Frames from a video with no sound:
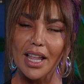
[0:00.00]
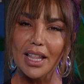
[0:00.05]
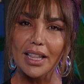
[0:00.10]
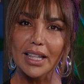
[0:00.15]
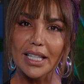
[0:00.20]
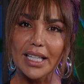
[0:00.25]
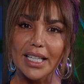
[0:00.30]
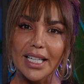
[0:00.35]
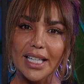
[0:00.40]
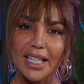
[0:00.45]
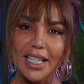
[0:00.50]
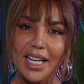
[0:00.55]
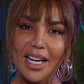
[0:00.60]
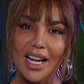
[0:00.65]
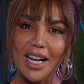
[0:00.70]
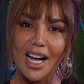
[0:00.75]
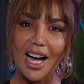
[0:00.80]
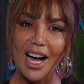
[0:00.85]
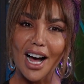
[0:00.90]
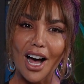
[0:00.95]
the
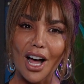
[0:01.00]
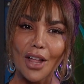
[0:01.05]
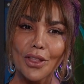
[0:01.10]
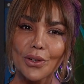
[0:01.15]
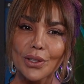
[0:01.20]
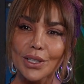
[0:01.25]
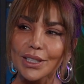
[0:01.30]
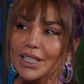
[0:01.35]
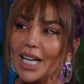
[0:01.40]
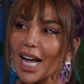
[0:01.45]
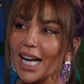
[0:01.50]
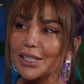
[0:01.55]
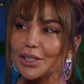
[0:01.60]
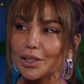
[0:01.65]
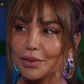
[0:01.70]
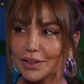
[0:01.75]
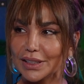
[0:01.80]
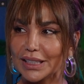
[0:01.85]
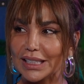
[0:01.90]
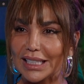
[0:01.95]
other side
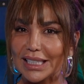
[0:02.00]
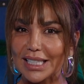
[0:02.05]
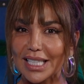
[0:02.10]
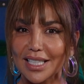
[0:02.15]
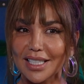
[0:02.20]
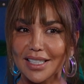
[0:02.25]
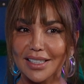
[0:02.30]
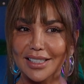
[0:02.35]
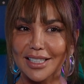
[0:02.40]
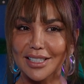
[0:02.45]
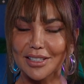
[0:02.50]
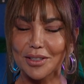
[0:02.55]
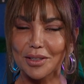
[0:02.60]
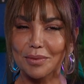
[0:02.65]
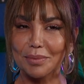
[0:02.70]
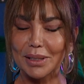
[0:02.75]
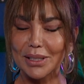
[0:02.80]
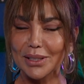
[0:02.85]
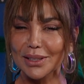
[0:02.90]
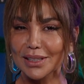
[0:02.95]
of Zeena, you know,
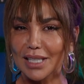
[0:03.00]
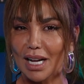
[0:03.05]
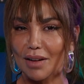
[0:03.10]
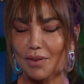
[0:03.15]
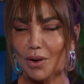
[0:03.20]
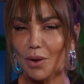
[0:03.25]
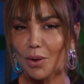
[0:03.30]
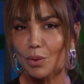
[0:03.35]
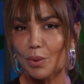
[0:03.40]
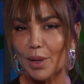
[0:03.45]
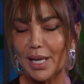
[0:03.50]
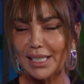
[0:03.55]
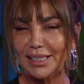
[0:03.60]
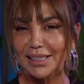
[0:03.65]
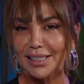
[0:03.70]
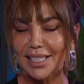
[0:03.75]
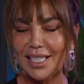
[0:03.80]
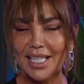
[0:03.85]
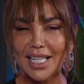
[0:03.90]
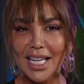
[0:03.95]
because I've
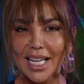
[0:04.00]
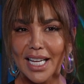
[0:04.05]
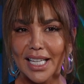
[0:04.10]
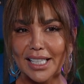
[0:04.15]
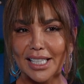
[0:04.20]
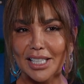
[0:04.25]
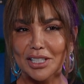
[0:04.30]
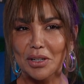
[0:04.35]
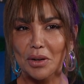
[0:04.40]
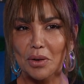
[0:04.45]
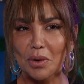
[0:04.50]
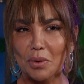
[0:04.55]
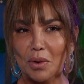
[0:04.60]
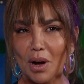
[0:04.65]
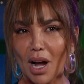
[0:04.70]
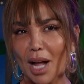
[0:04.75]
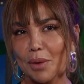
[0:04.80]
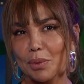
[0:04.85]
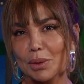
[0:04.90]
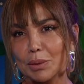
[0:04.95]
always, you know,
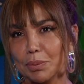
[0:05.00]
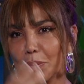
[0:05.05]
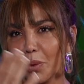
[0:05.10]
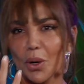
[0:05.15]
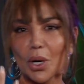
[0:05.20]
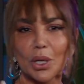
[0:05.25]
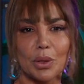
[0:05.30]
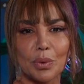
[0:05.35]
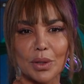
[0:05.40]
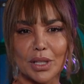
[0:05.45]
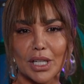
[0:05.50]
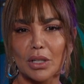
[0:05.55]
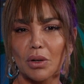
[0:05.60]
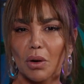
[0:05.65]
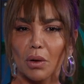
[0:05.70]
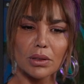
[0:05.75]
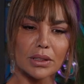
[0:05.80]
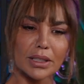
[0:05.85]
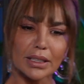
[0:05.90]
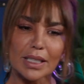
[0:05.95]
I was born with a
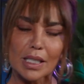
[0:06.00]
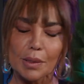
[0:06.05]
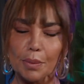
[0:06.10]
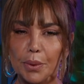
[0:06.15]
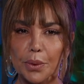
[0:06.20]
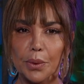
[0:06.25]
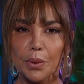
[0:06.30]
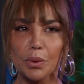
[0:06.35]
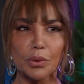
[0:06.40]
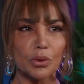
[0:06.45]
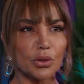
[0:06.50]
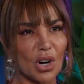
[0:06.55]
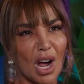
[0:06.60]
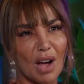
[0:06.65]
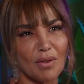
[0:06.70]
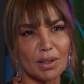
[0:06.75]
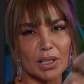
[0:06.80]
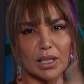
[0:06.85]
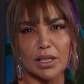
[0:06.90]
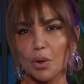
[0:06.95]
golden spoon,
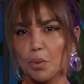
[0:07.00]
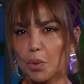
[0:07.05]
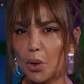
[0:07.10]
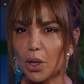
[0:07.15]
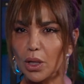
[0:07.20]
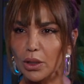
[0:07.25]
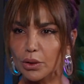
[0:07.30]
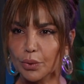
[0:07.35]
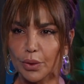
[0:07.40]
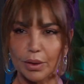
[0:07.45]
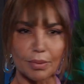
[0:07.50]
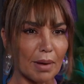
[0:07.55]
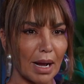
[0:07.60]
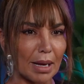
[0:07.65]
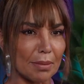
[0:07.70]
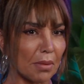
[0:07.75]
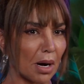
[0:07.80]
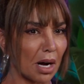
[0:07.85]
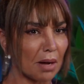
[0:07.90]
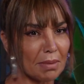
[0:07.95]
traveled the world with
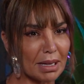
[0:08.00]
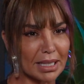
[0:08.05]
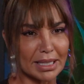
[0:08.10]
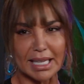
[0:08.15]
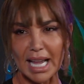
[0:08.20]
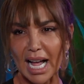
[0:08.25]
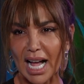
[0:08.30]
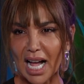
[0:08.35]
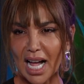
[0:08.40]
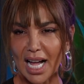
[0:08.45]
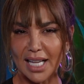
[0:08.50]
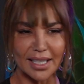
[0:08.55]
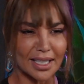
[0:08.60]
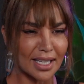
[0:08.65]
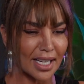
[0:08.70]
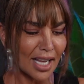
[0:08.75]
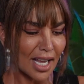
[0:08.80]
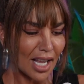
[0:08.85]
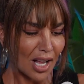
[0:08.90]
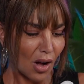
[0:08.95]
my mom and dad,
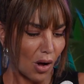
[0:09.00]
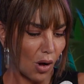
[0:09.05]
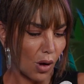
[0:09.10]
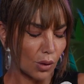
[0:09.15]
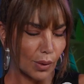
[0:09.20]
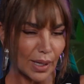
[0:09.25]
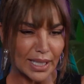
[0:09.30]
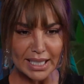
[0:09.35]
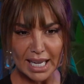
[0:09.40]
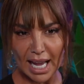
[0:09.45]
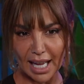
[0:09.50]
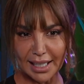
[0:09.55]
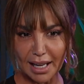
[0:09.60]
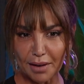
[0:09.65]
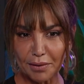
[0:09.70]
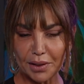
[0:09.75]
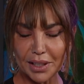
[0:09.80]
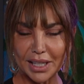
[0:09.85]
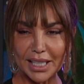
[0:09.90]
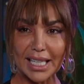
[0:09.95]
always had
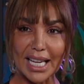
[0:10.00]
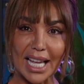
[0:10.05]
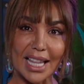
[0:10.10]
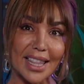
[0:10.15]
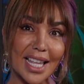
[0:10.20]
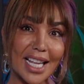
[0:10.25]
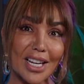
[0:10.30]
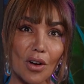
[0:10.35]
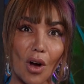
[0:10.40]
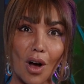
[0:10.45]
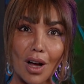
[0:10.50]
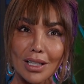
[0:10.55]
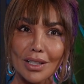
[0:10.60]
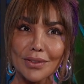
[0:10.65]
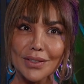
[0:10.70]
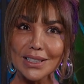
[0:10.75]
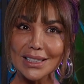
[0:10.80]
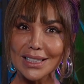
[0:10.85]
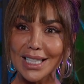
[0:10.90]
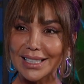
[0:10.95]
everything. And then all
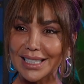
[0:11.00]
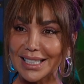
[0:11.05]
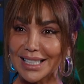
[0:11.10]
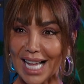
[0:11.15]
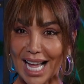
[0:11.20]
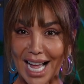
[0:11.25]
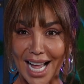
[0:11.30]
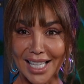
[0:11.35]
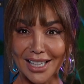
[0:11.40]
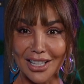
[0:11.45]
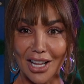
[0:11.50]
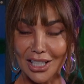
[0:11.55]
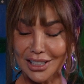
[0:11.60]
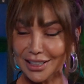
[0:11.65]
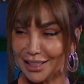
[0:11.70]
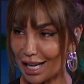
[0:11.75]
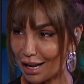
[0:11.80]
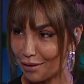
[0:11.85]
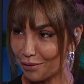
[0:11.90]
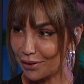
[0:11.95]
of a sudden, I
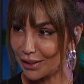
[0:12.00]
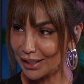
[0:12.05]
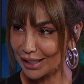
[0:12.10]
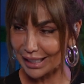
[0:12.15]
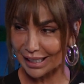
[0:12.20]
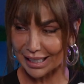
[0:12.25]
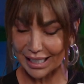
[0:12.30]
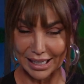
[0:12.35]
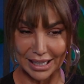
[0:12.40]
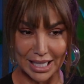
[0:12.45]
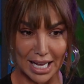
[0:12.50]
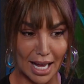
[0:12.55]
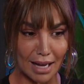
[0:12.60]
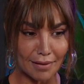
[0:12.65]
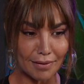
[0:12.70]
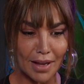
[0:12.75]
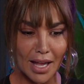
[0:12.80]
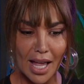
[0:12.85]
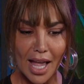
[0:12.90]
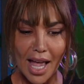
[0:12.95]
lost everything in life.